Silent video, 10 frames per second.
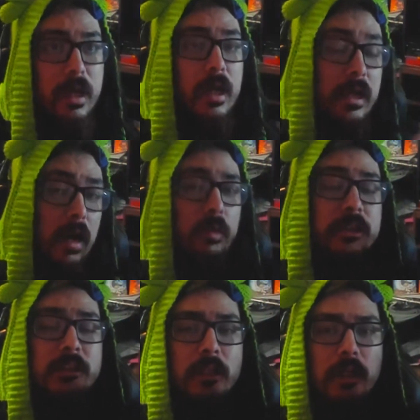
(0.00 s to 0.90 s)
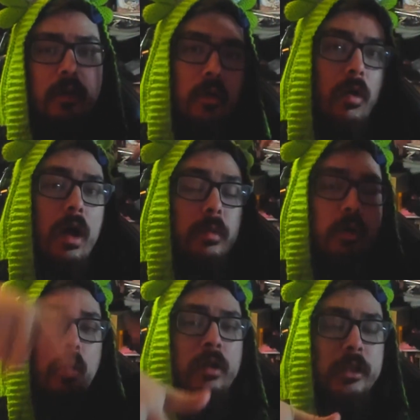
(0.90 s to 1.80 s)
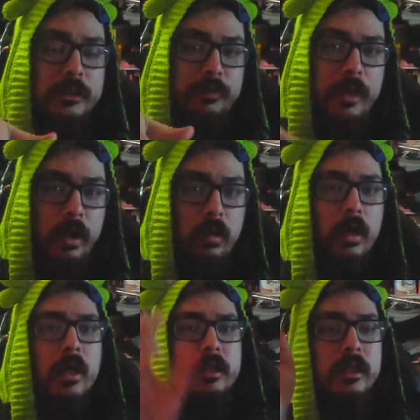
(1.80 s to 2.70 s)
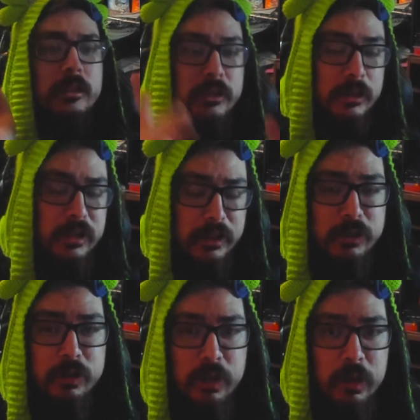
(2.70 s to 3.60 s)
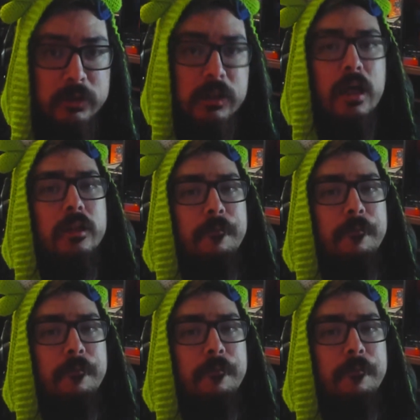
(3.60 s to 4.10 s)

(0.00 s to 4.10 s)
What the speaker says: And now recently, while recording this video, they just introduced the